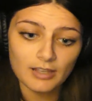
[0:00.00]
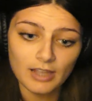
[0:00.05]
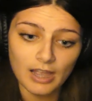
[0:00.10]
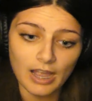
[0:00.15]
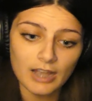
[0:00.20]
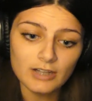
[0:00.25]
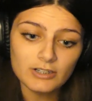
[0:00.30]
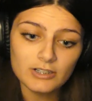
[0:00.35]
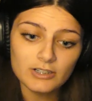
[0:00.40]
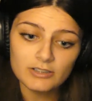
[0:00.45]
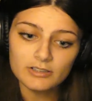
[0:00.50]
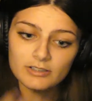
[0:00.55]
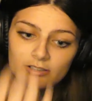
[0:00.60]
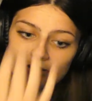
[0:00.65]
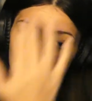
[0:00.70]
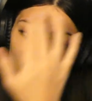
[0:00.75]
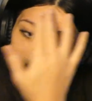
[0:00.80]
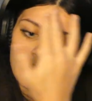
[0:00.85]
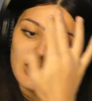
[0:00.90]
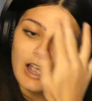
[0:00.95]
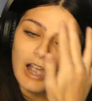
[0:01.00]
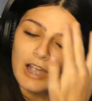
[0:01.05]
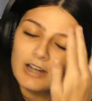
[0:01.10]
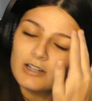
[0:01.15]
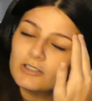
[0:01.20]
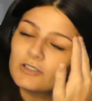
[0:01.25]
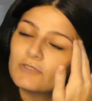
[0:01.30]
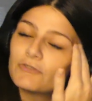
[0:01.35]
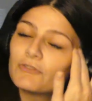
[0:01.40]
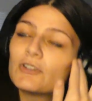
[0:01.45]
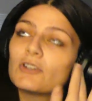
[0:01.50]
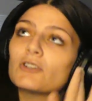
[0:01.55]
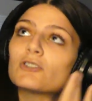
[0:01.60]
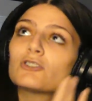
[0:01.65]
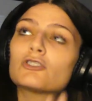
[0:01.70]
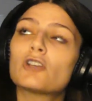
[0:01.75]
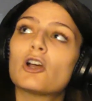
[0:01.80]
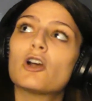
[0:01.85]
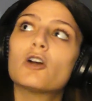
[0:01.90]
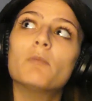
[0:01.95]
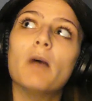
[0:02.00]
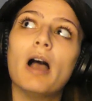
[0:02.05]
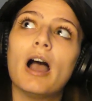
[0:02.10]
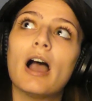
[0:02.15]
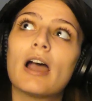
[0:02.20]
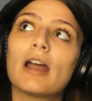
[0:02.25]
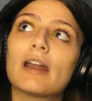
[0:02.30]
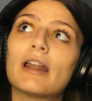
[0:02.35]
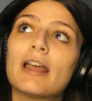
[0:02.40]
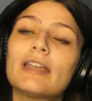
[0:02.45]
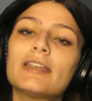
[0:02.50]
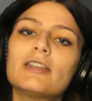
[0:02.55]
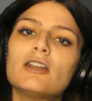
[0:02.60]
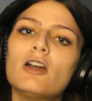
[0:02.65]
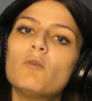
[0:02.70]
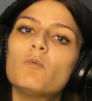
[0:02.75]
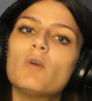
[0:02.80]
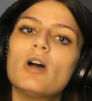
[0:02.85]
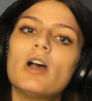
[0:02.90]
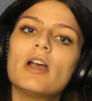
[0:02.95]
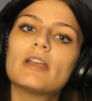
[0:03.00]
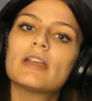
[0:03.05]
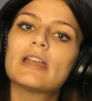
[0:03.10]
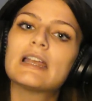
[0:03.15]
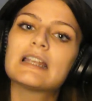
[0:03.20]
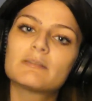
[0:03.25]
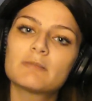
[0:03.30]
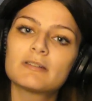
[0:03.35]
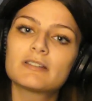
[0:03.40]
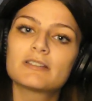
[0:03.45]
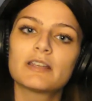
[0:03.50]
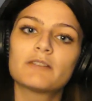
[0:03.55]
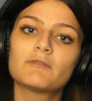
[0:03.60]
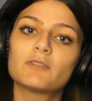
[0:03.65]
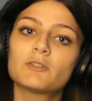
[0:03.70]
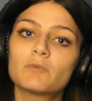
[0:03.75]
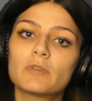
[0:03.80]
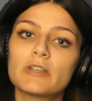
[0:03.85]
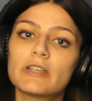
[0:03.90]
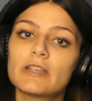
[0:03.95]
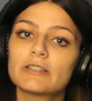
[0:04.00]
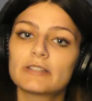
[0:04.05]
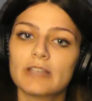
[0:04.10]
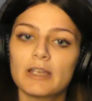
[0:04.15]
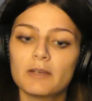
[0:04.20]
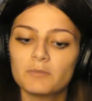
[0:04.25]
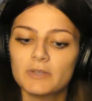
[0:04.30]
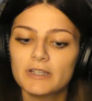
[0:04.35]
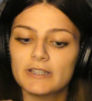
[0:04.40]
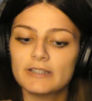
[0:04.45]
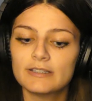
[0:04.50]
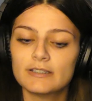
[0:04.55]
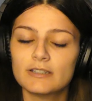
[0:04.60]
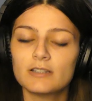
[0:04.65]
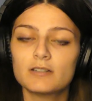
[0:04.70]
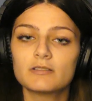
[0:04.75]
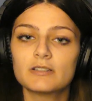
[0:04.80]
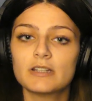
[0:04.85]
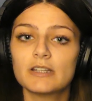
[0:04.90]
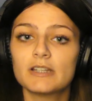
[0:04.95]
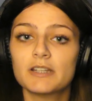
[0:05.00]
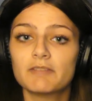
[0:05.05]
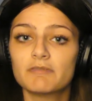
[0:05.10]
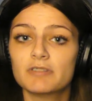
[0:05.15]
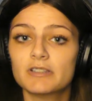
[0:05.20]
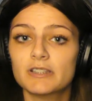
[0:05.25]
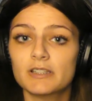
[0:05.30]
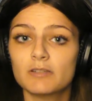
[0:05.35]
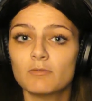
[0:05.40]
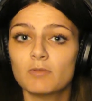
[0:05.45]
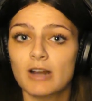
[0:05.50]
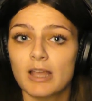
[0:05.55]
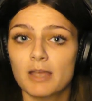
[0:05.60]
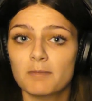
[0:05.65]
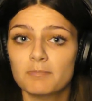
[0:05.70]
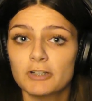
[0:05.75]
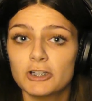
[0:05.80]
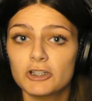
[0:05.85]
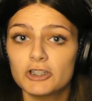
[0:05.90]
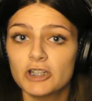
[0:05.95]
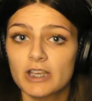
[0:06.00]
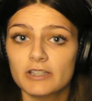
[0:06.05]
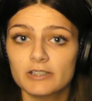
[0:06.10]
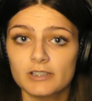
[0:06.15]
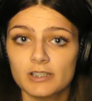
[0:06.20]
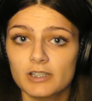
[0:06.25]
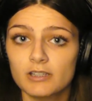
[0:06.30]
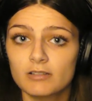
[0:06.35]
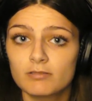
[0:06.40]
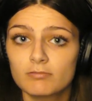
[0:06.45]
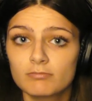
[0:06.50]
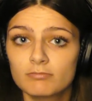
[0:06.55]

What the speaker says: I just feel so bad. And you know what? It's been 7 weeks and we still didn't even see what happened to Jesse.